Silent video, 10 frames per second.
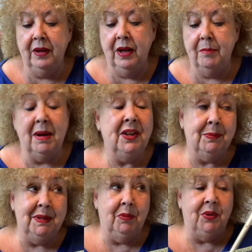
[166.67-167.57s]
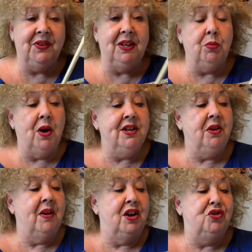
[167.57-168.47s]
my husband, said, why
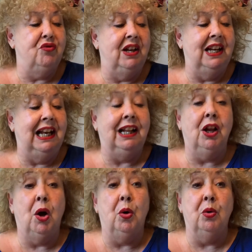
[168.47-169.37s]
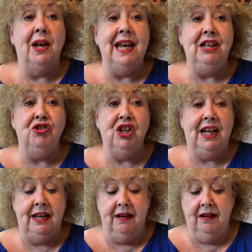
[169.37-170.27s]
don't I drill a little hole 1 inch
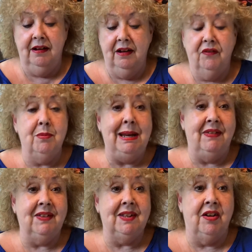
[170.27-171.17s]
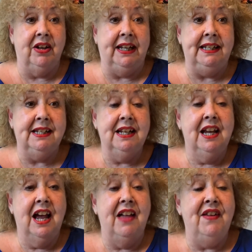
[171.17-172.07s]
in from either side,
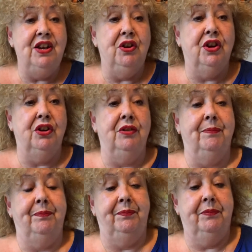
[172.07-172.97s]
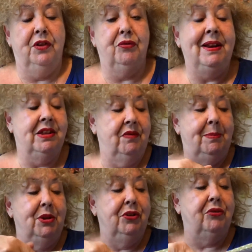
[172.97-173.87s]
and then you can thread the
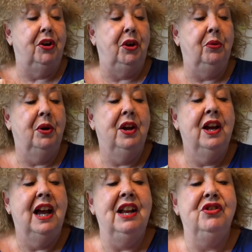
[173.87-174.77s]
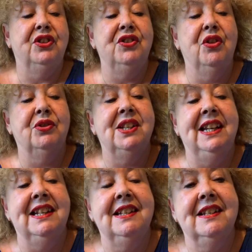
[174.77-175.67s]
ribbon through and just knot
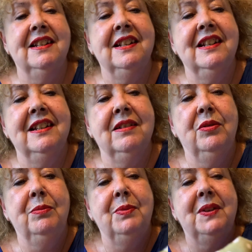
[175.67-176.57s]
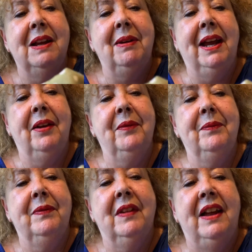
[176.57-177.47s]
it. Oops, there we go,
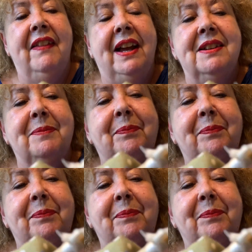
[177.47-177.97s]
like that.